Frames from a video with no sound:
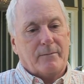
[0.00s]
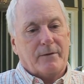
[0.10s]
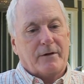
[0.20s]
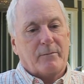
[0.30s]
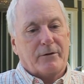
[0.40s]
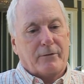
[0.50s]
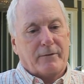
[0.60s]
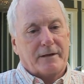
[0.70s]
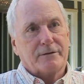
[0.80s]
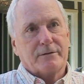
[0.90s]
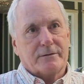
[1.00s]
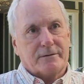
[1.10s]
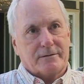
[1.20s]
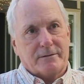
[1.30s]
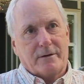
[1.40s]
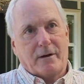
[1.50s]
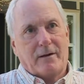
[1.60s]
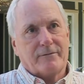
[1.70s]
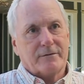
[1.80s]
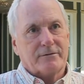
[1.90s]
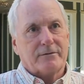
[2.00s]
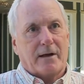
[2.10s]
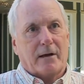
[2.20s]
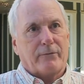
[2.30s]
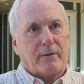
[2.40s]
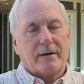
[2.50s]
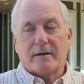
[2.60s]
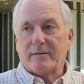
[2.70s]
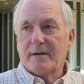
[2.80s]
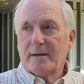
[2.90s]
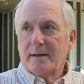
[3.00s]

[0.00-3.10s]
the Community Relations Office, Alan Rycroft.